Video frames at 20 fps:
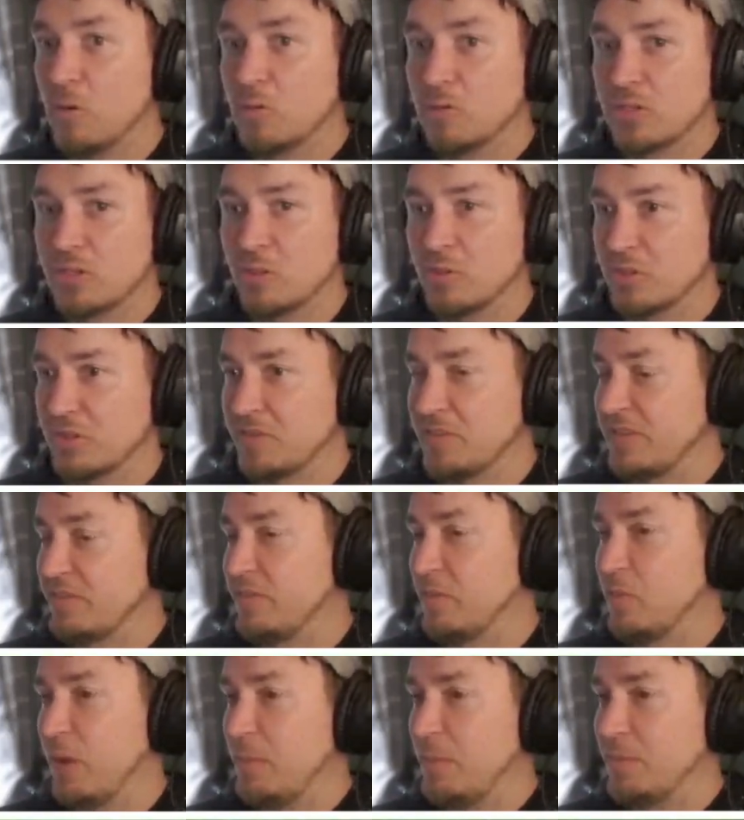all sorts of
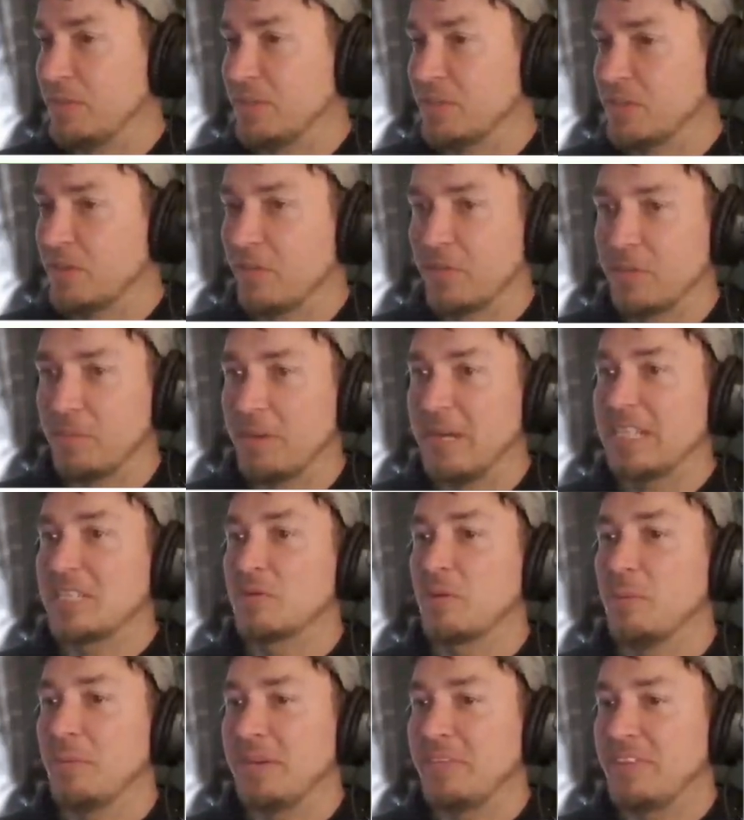different weapons on them, and
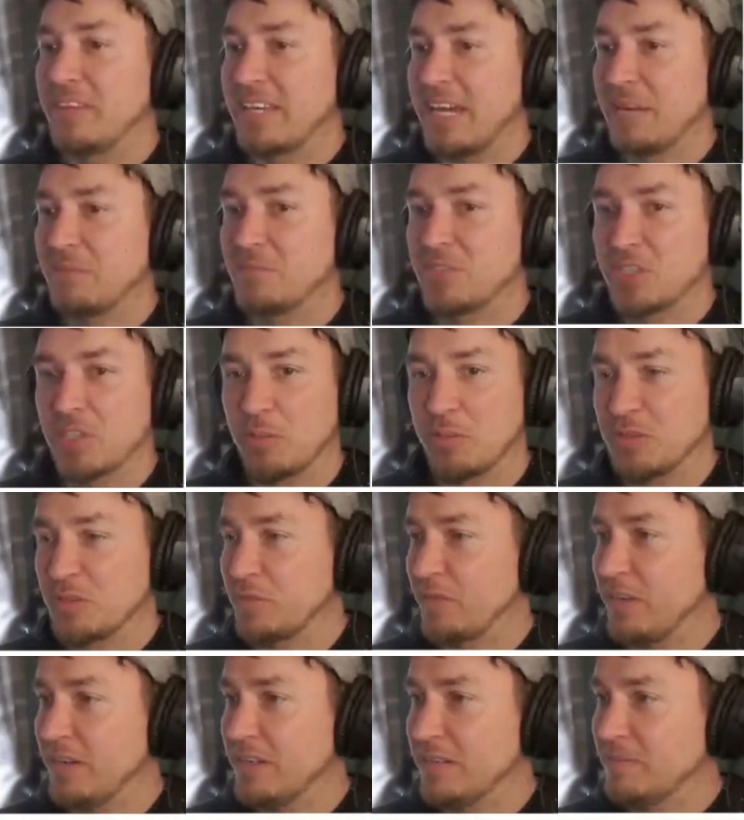that's what made the game so
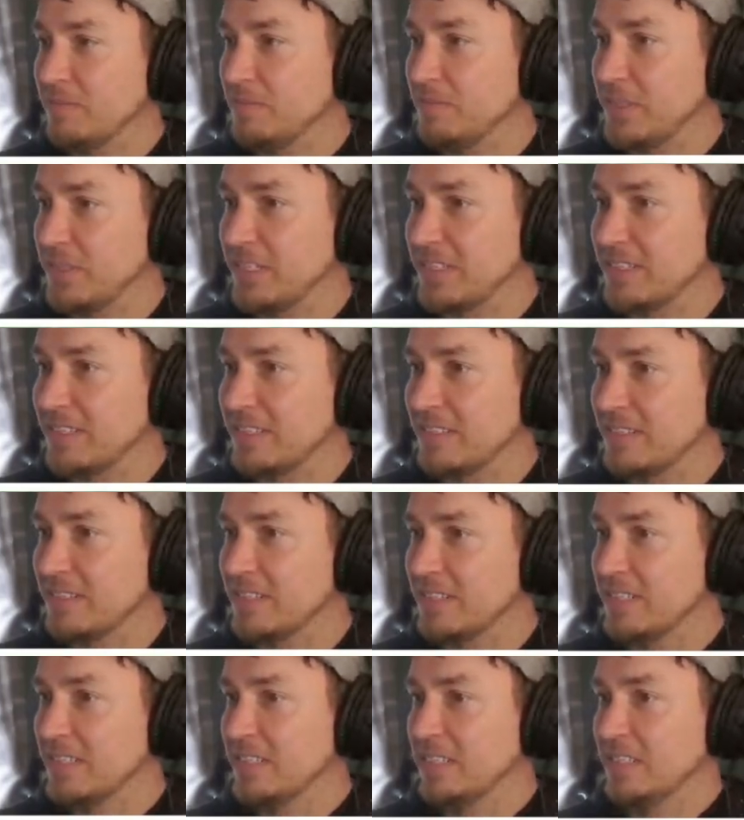much fun, because
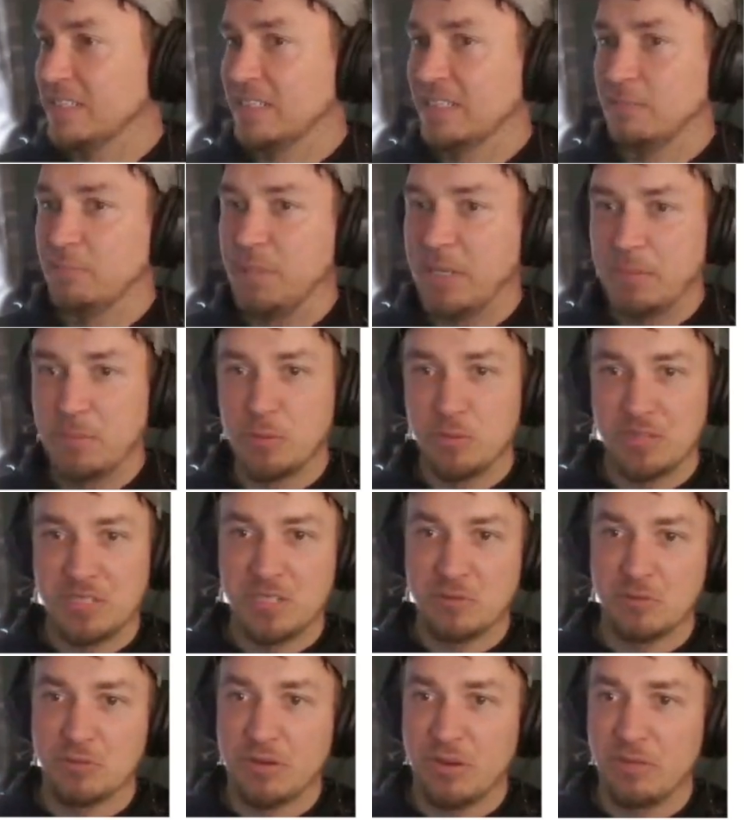people
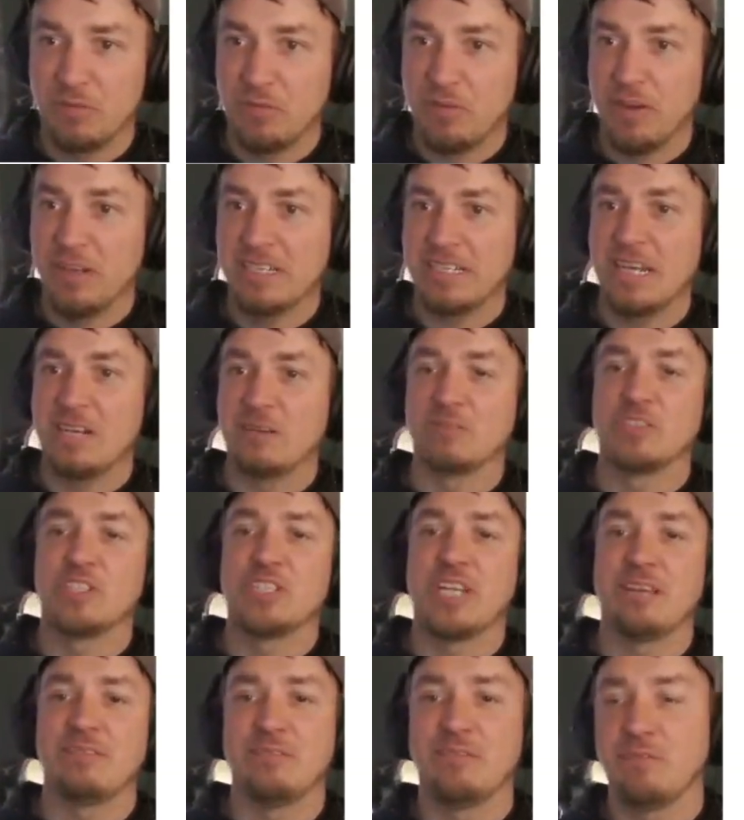were still trying to find out
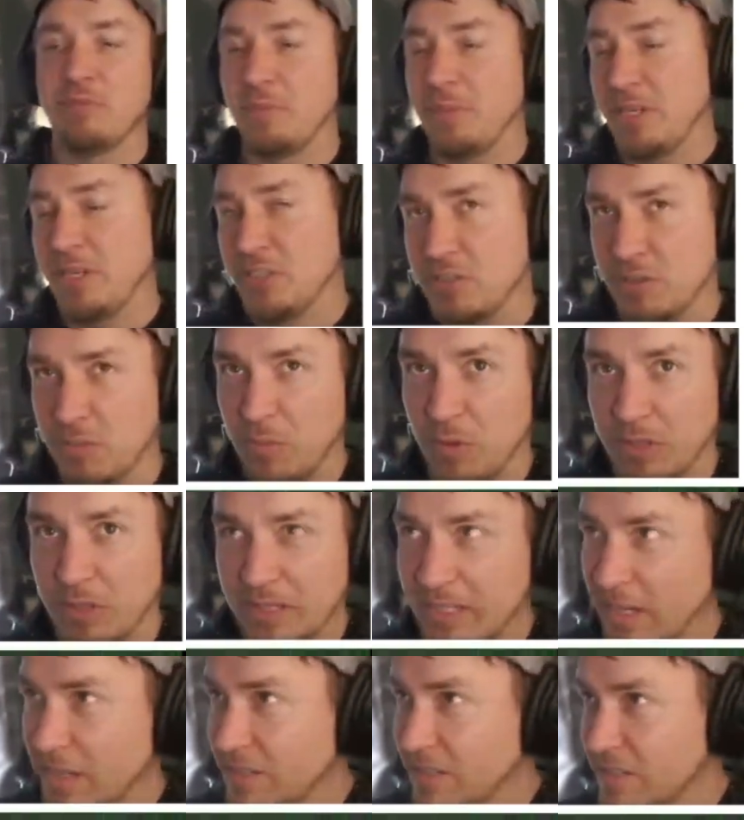and share information on
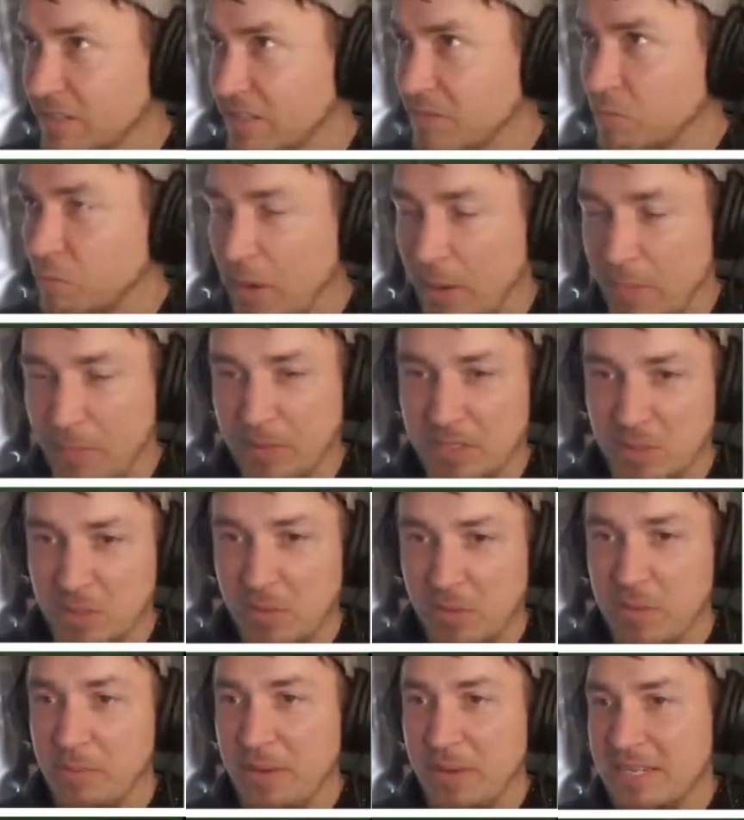what guns and
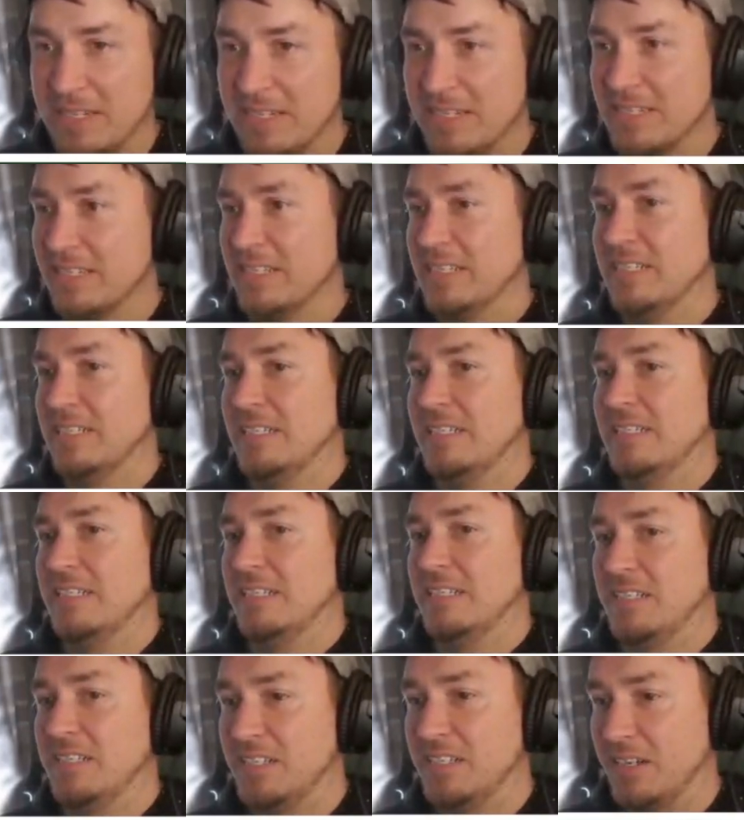weapons were the best.
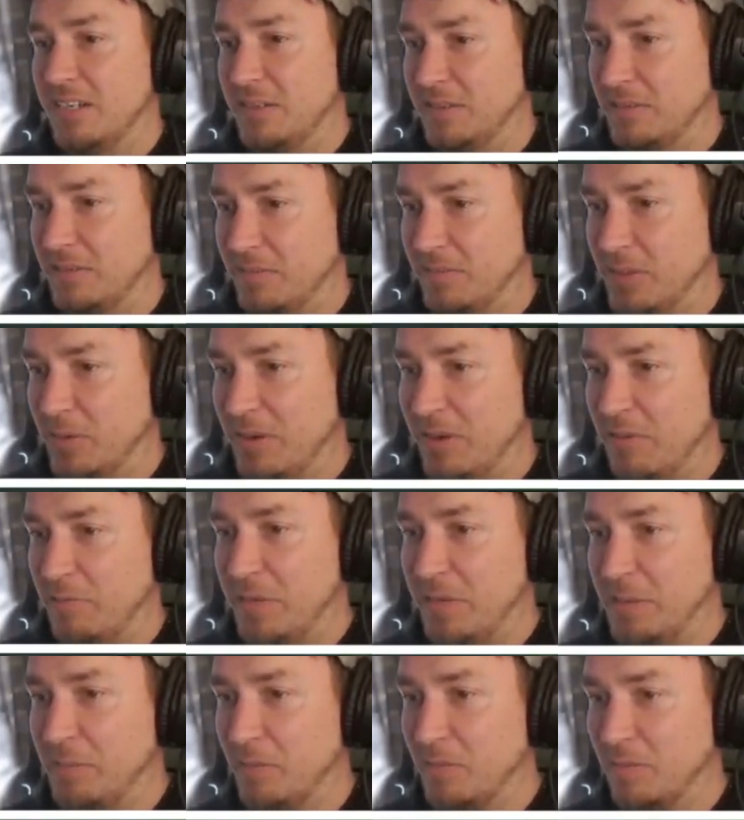So you would
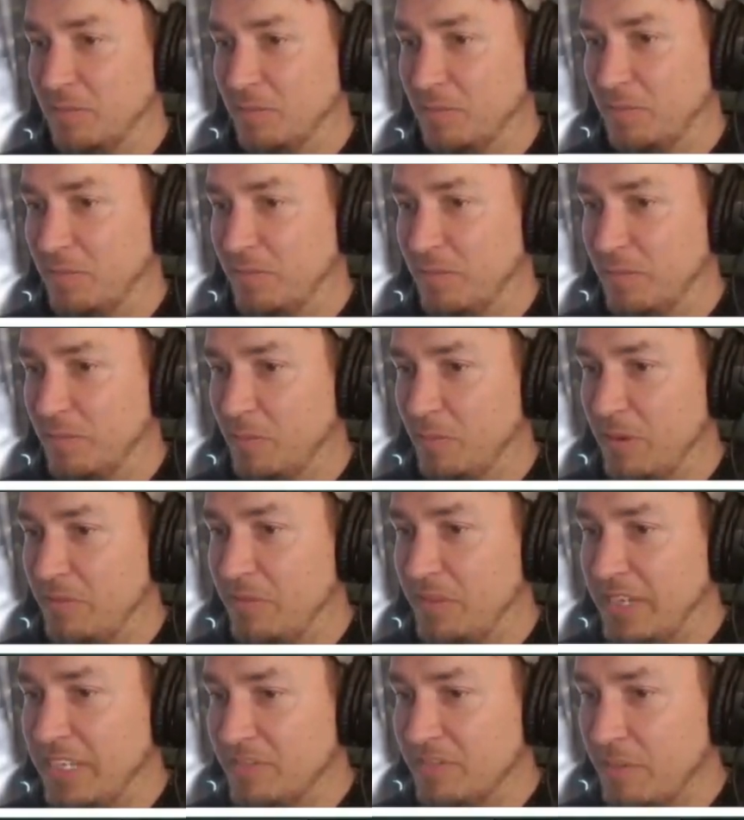have people
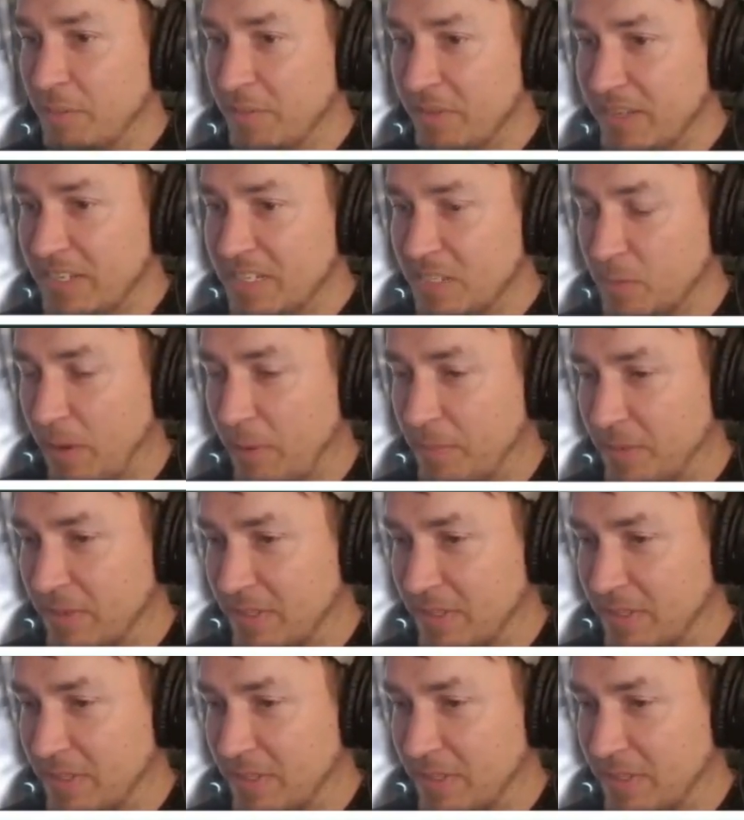with these... Remember these